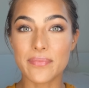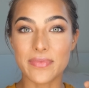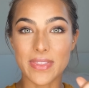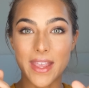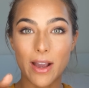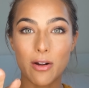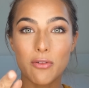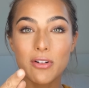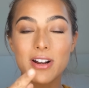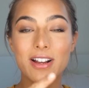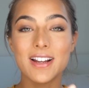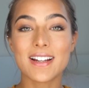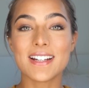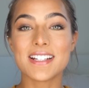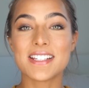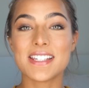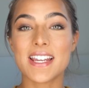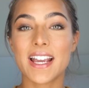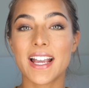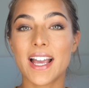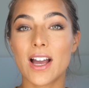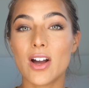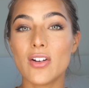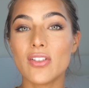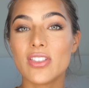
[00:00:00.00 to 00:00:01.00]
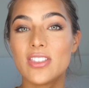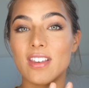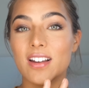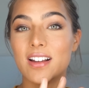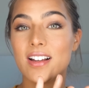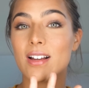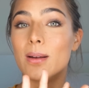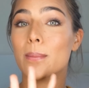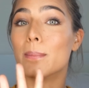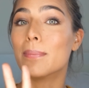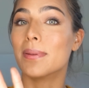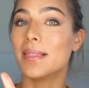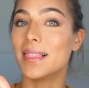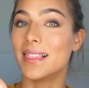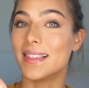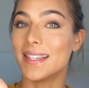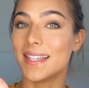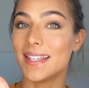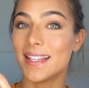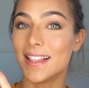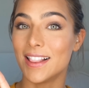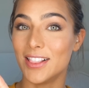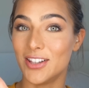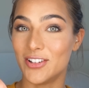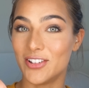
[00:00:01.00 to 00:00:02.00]
Now we're gonna check out the complete
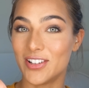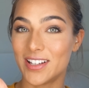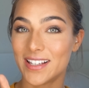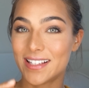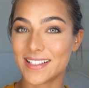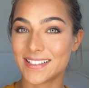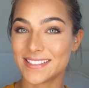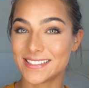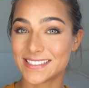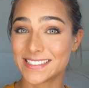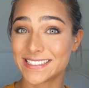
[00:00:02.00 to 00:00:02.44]
look.